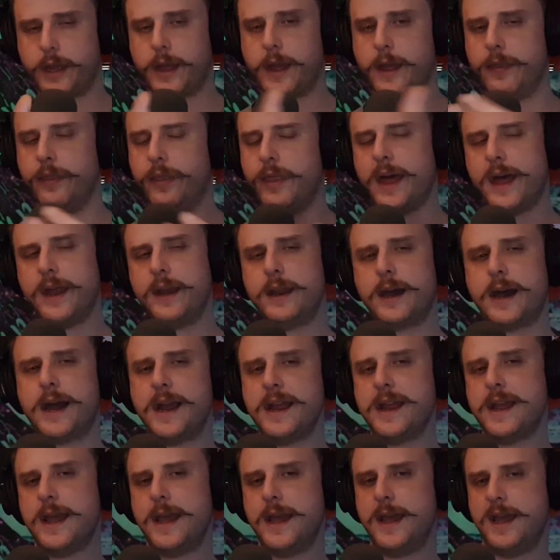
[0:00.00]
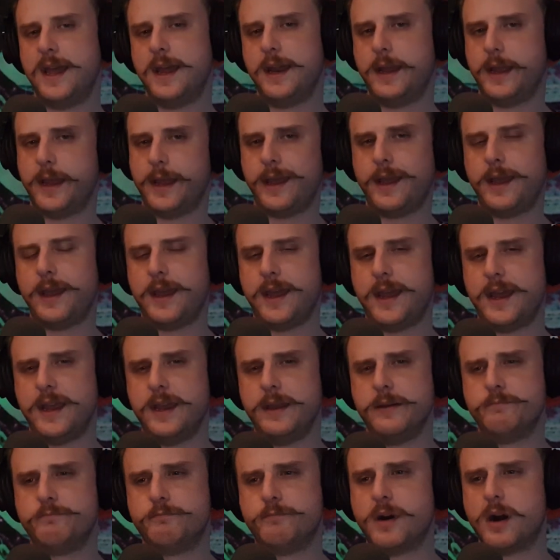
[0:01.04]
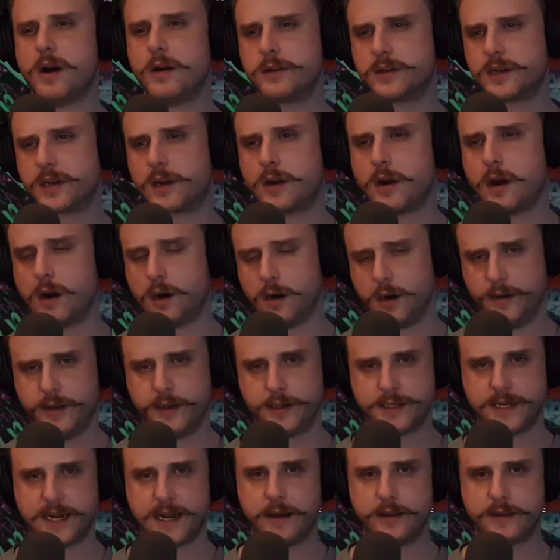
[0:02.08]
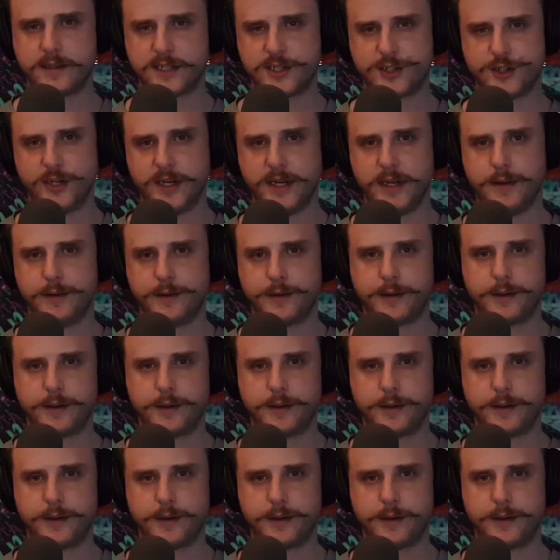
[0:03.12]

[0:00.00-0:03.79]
and then I hit a parked car on the side of the street,